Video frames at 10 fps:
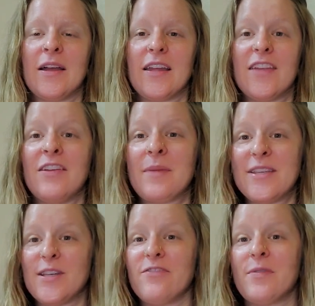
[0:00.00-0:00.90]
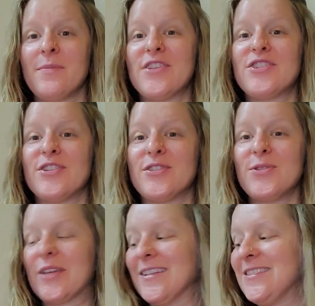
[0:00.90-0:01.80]
giving myself permission to
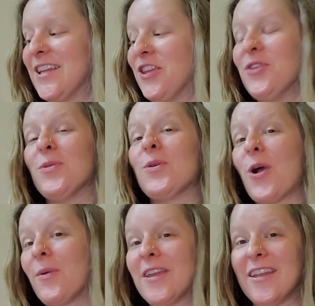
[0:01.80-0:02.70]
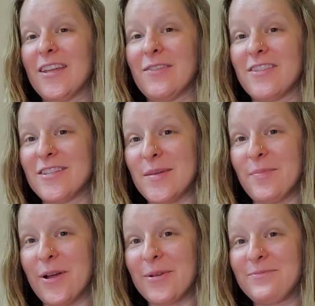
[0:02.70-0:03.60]
continue going in even
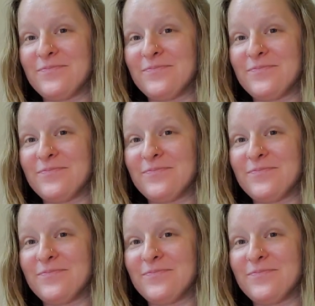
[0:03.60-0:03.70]
deeper.